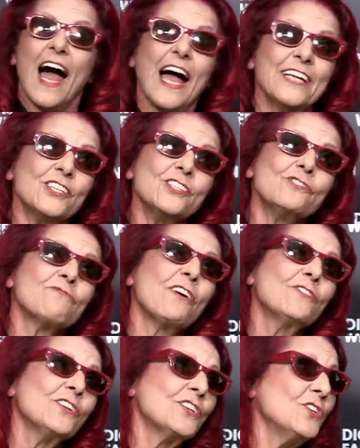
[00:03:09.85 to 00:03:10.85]
I just
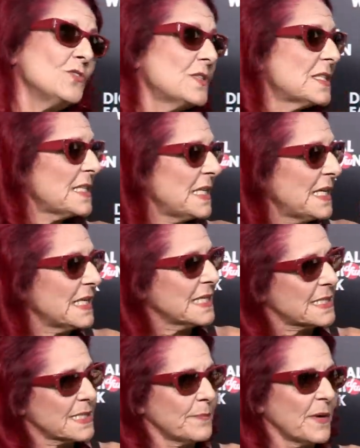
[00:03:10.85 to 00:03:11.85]
wrote a new scene,
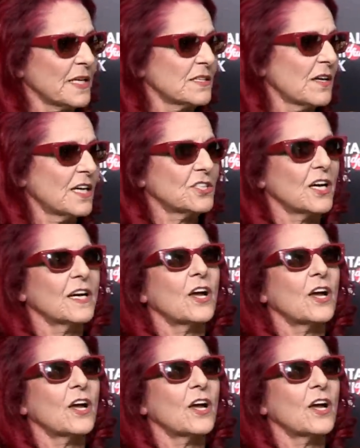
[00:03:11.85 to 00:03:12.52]
it's a montage.